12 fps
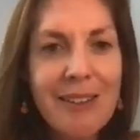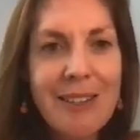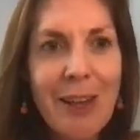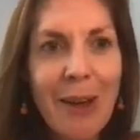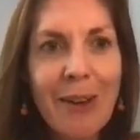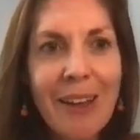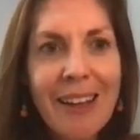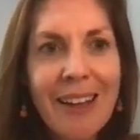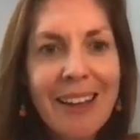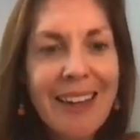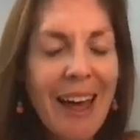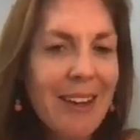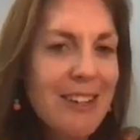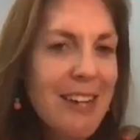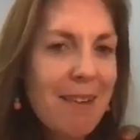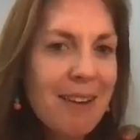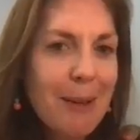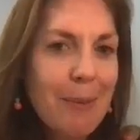So yeah,
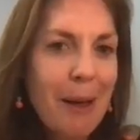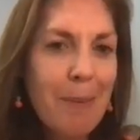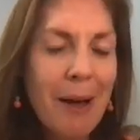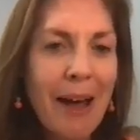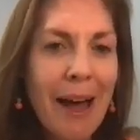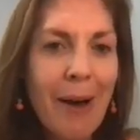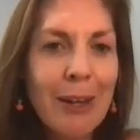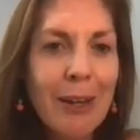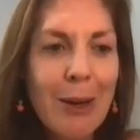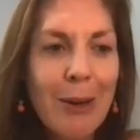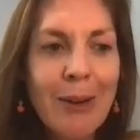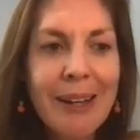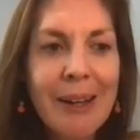share a little bit about how you